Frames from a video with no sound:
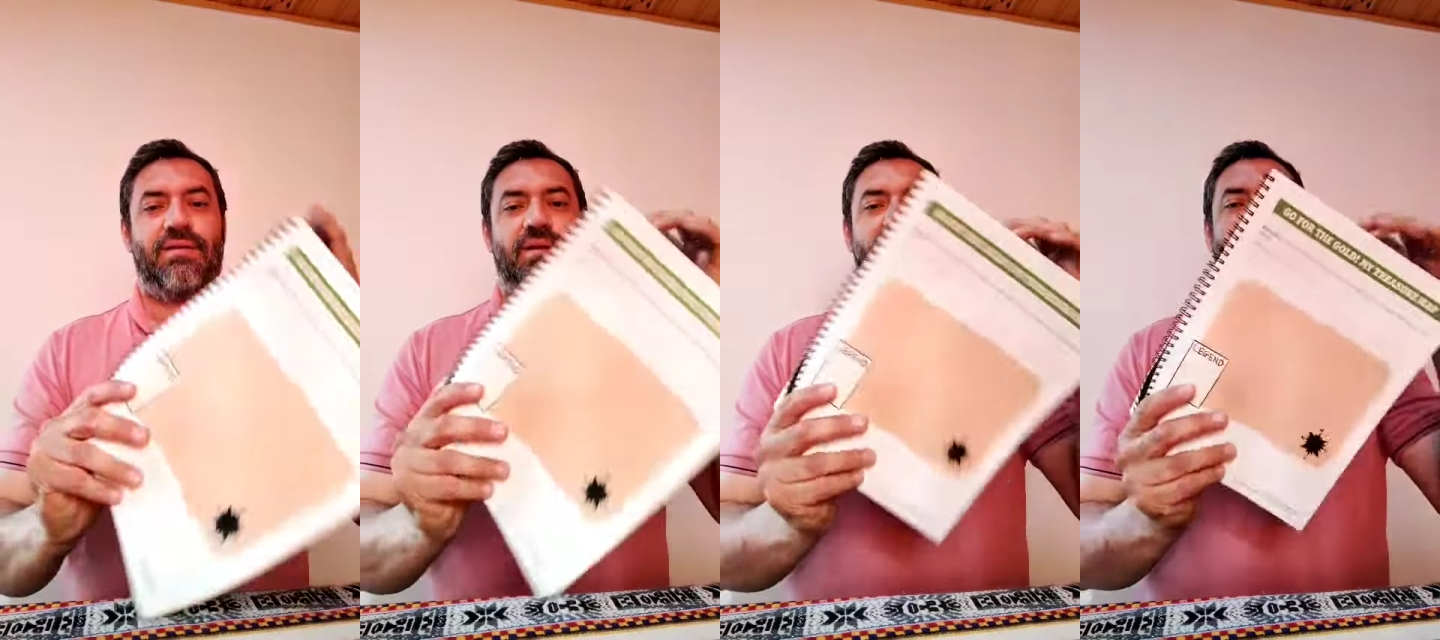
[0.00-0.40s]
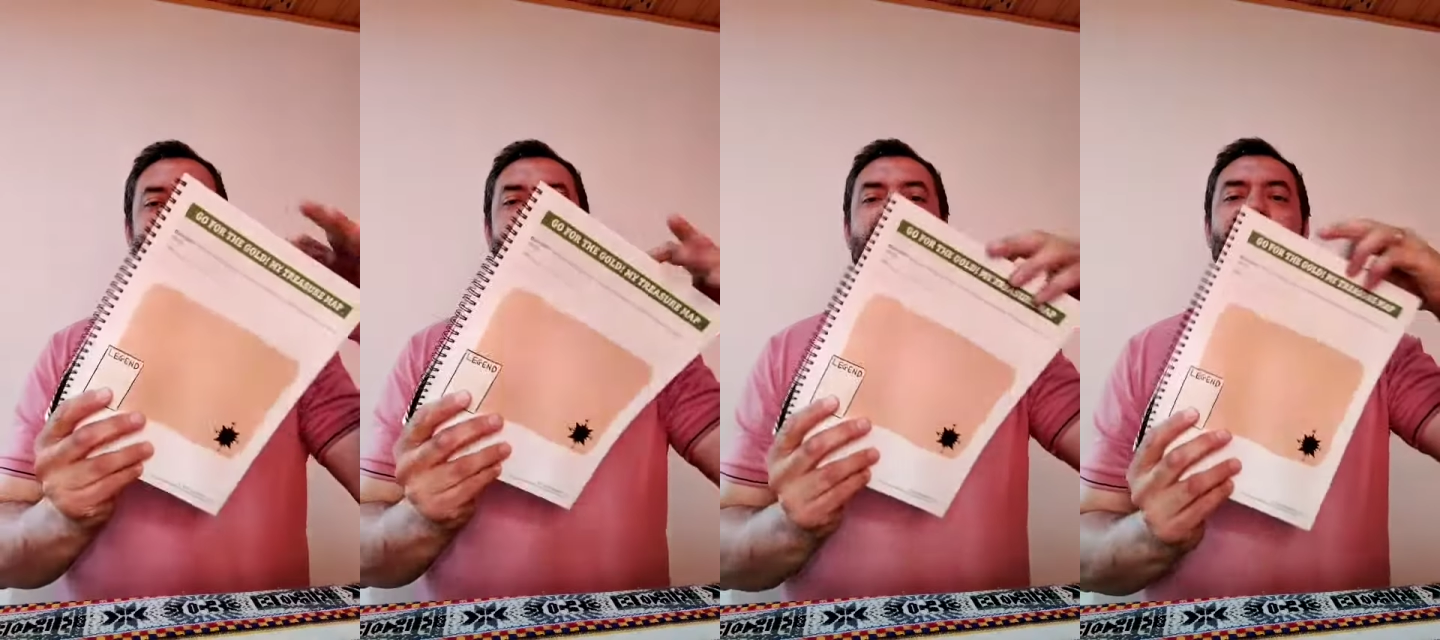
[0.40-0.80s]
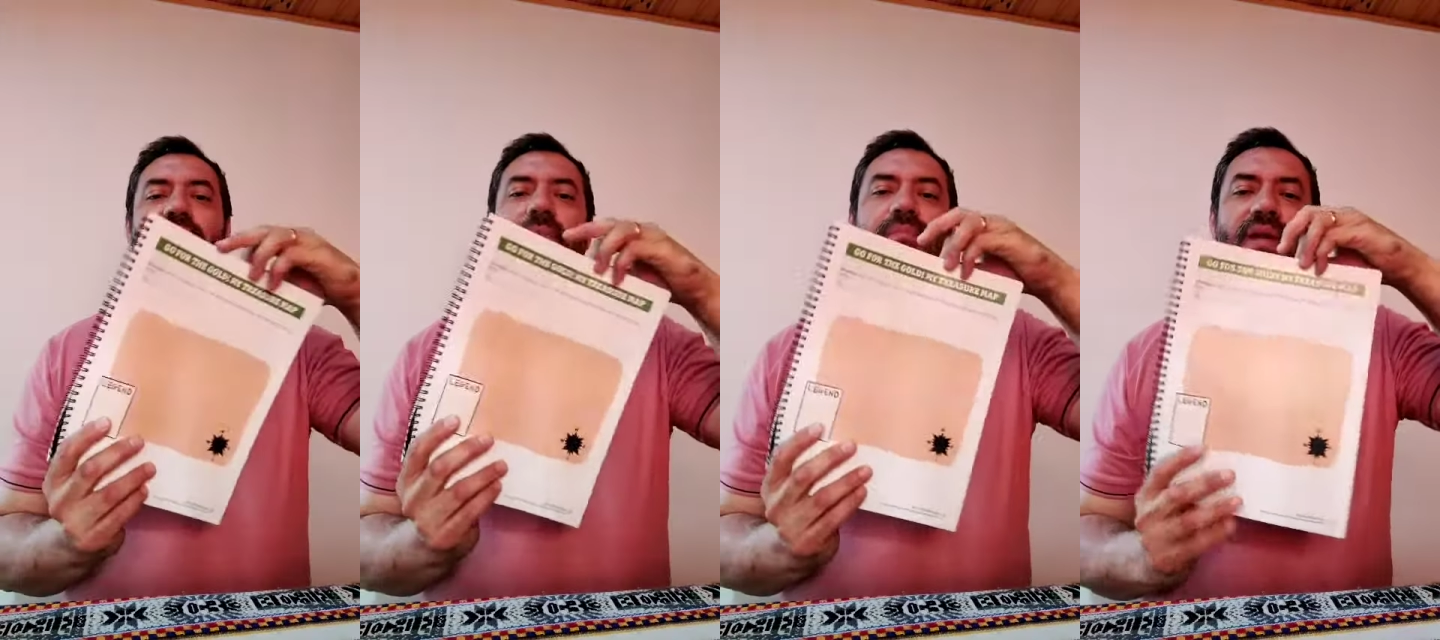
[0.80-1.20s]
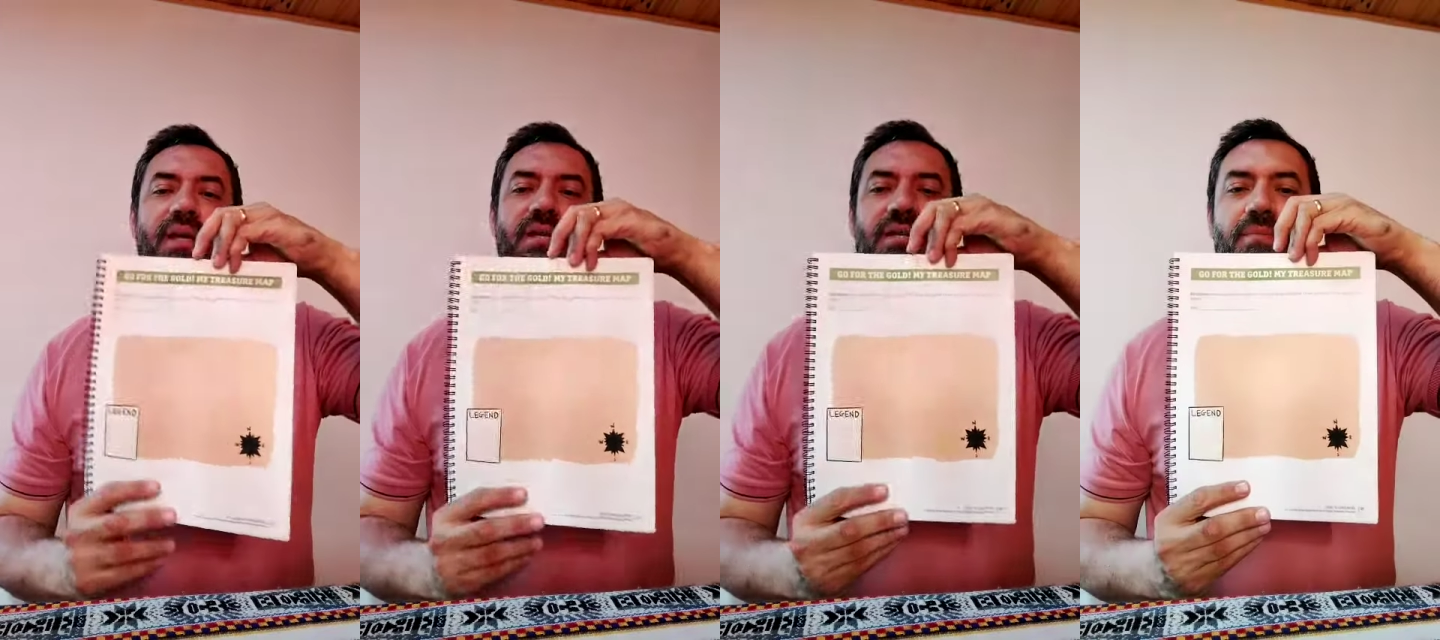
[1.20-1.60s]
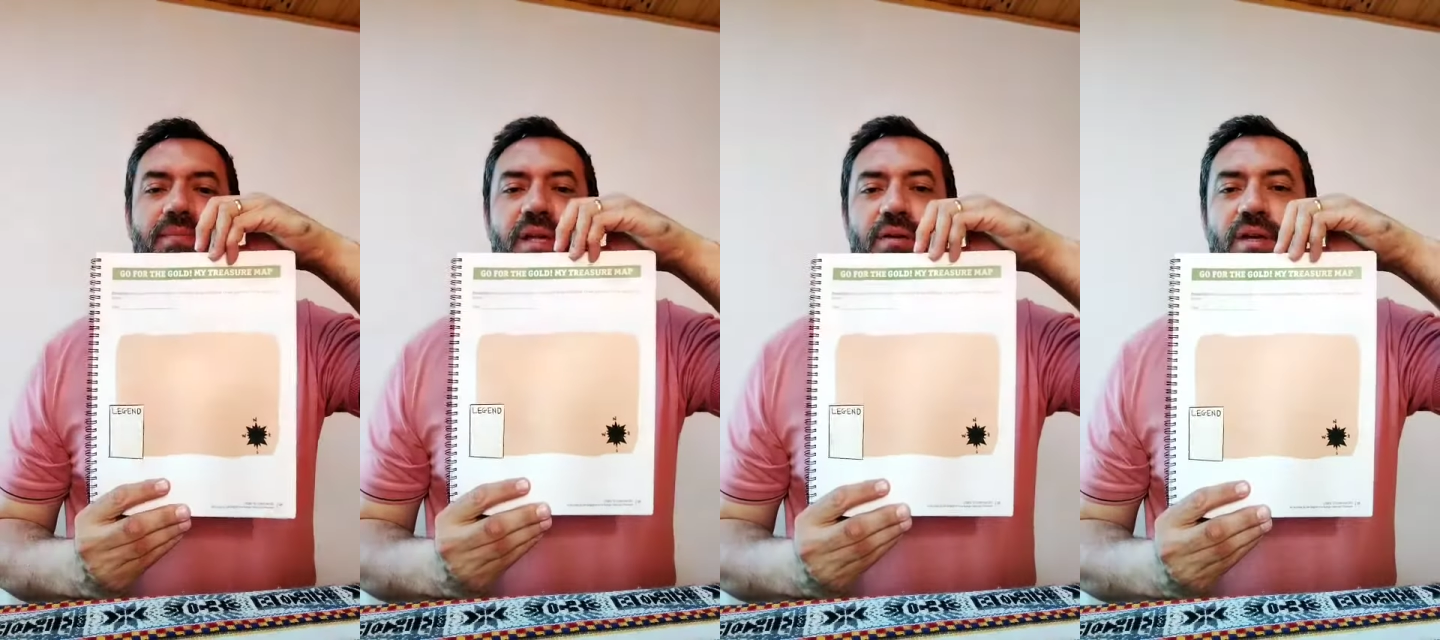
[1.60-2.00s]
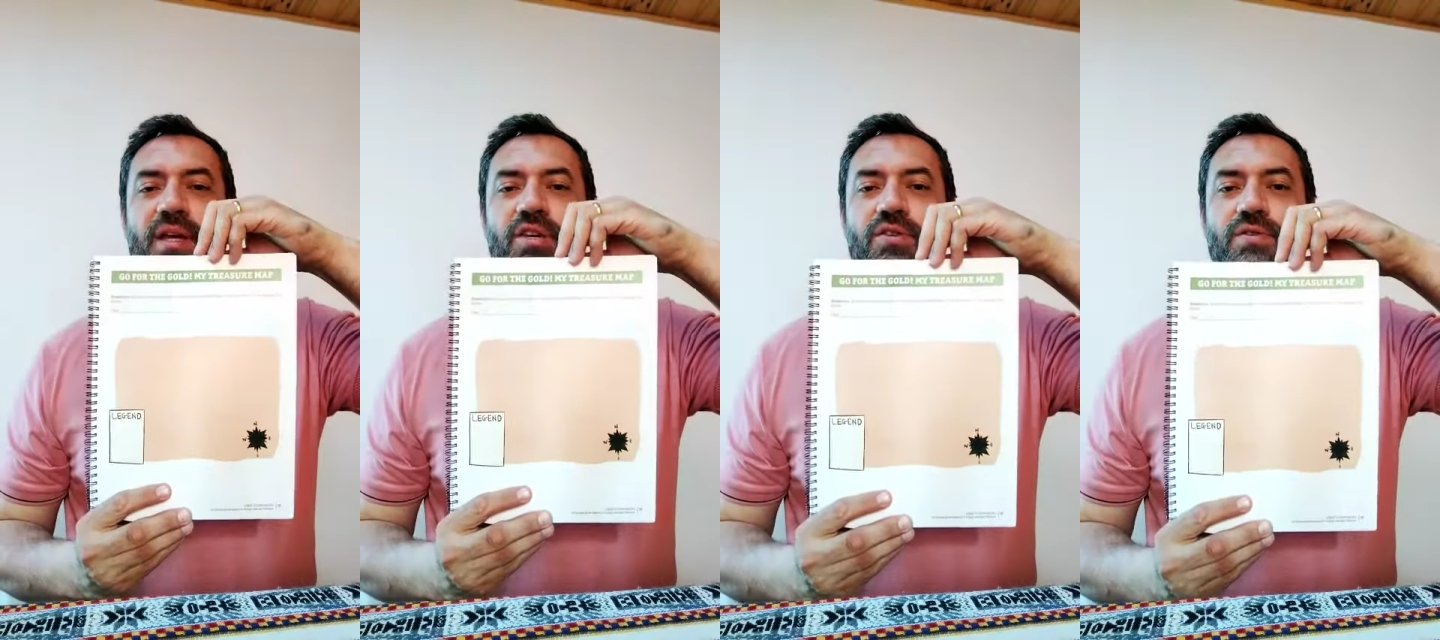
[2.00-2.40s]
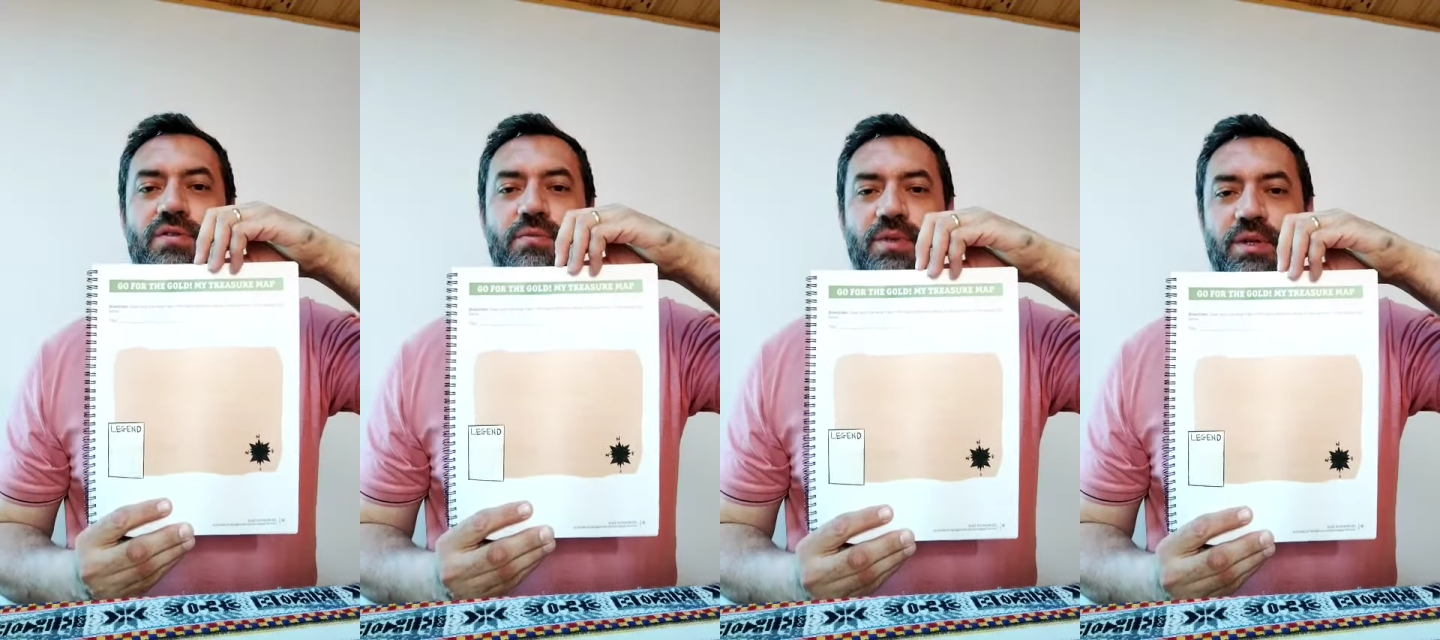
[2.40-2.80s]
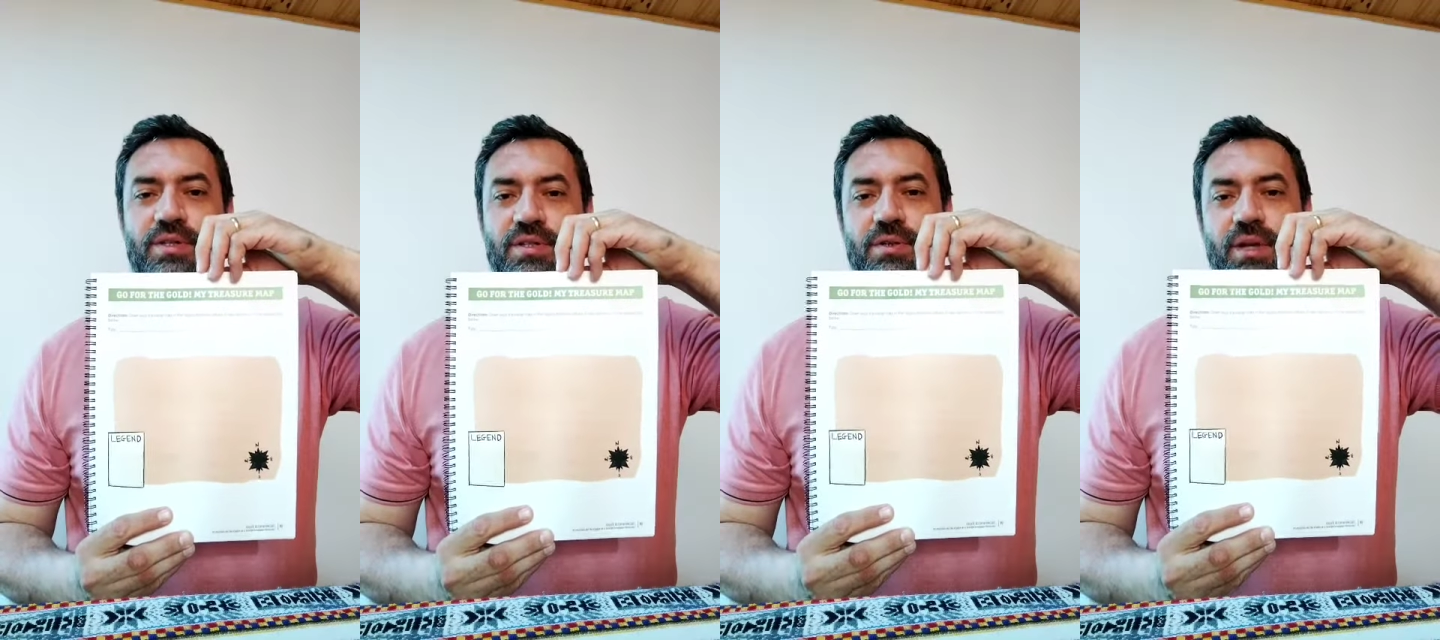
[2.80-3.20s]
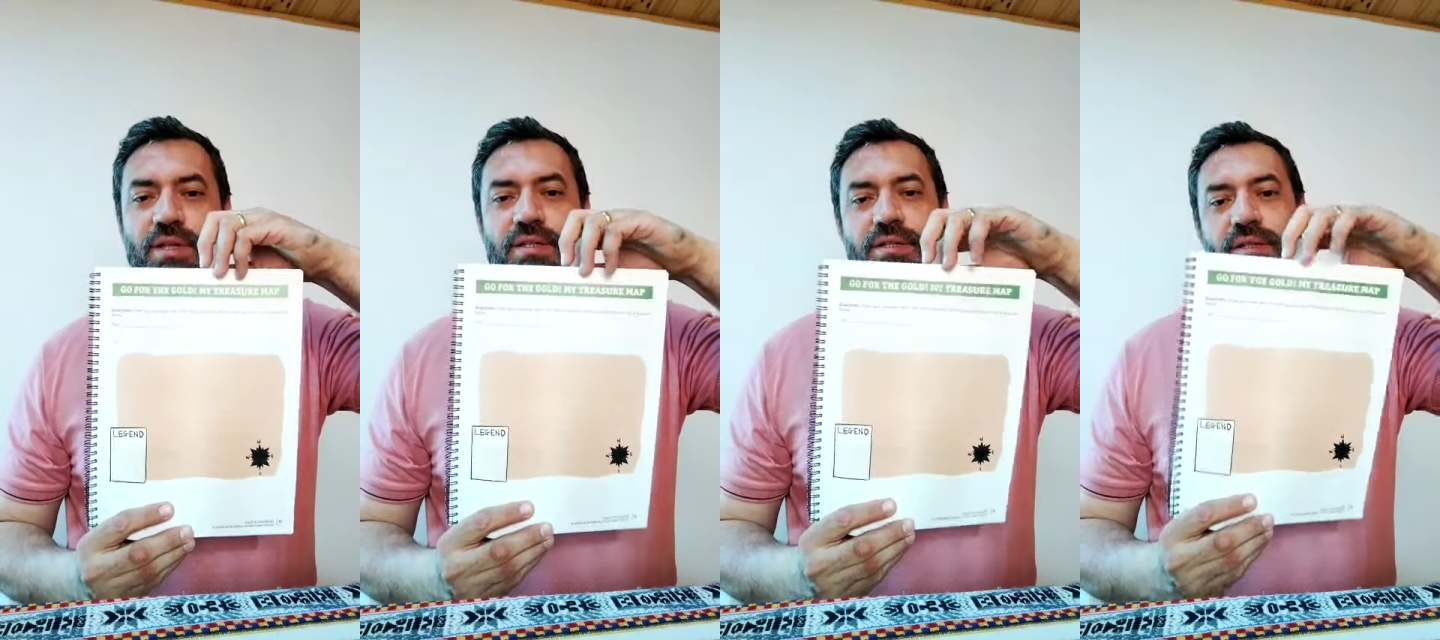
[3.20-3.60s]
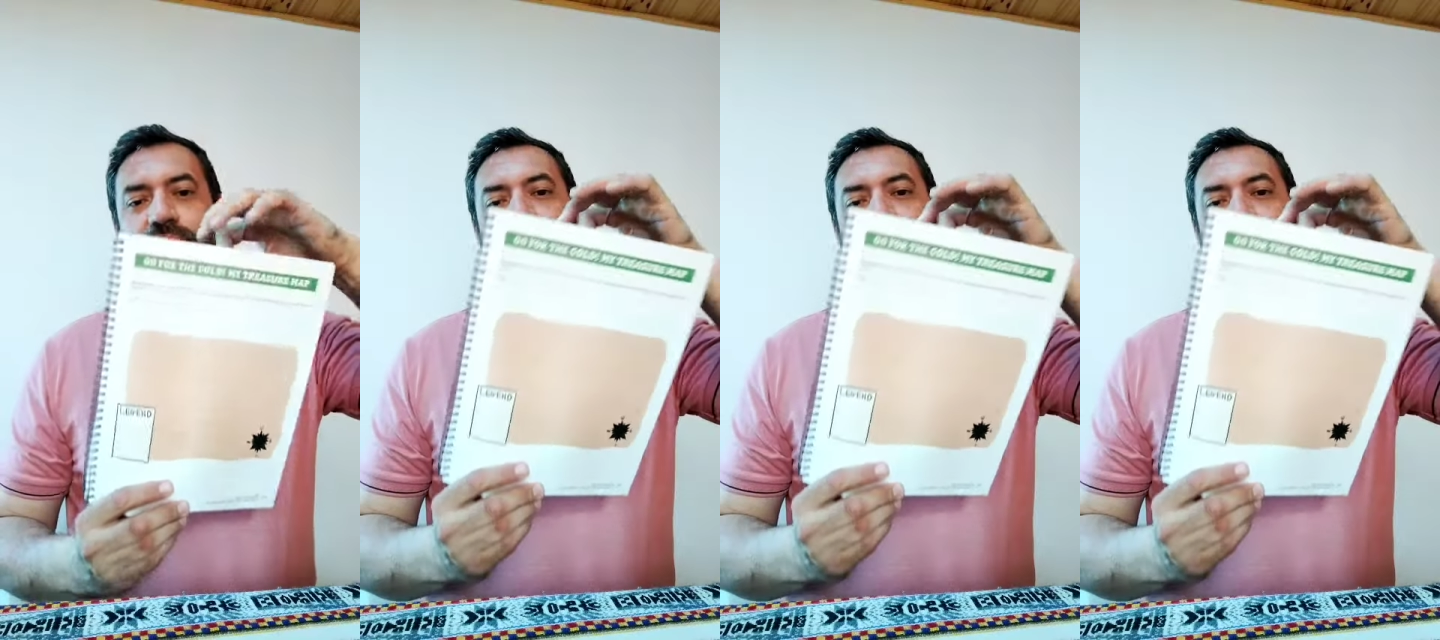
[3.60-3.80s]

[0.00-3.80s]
you have this template that you can use with your students.